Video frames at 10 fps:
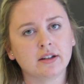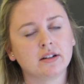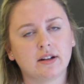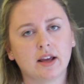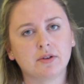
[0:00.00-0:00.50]

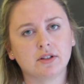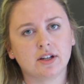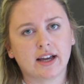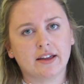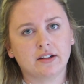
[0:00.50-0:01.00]
Today we'll
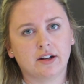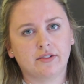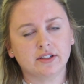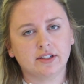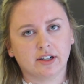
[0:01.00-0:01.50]
look at the
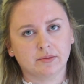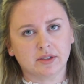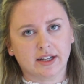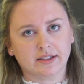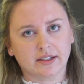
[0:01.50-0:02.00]
different
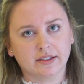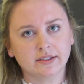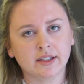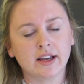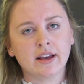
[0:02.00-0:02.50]

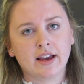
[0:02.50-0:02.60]
circumstances